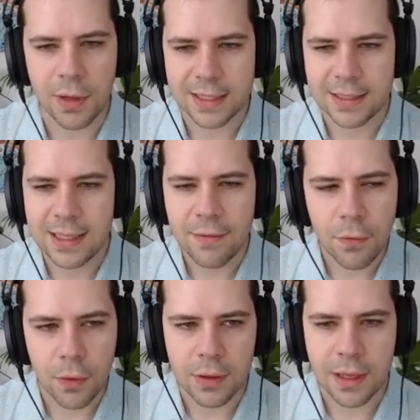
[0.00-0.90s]
That's
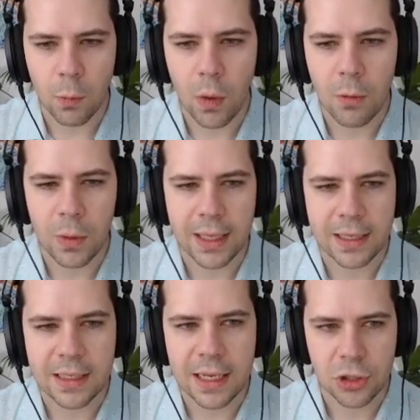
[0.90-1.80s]
different than what we
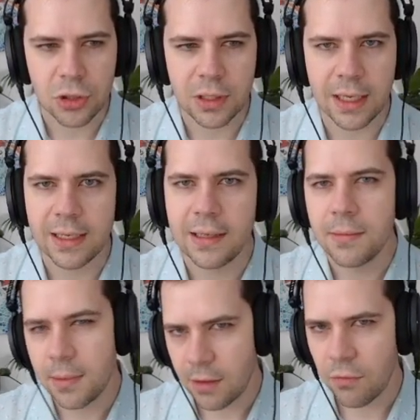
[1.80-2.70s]
initially
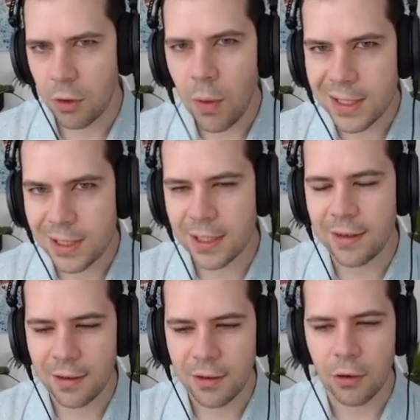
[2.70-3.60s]

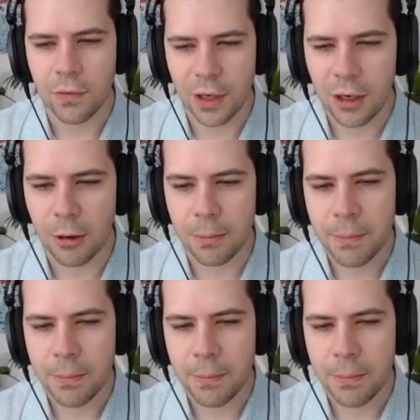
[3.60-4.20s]
requested over here.